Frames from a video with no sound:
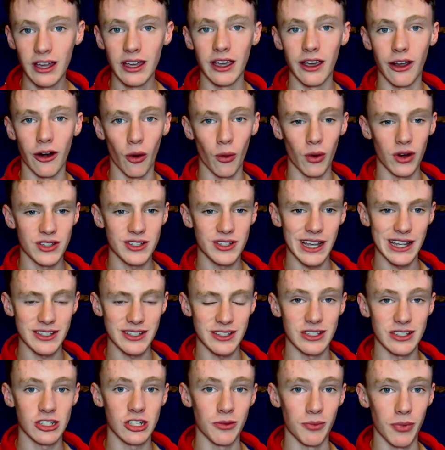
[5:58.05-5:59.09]
It always has
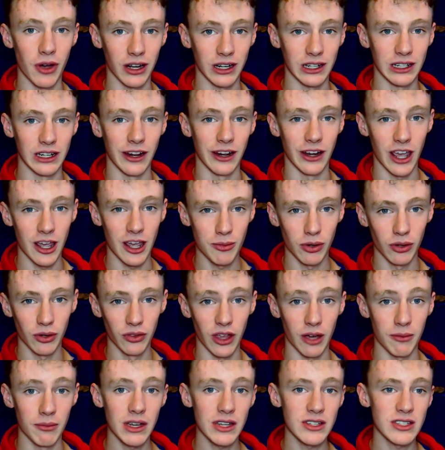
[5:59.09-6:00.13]
this debugging enabled
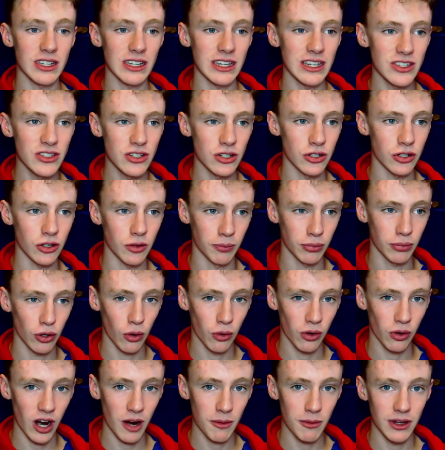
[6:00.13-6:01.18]
that makes it easier to
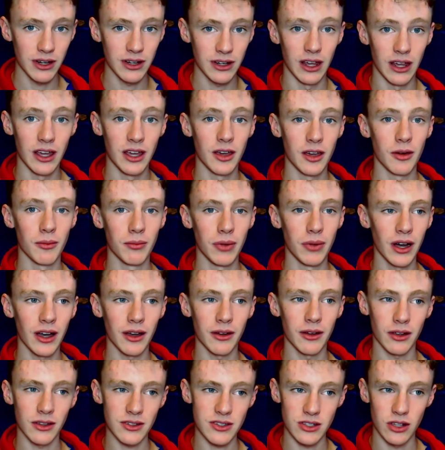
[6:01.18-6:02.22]
program in,
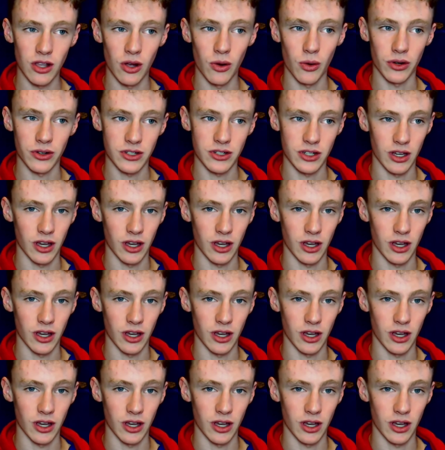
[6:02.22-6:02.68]
but slower to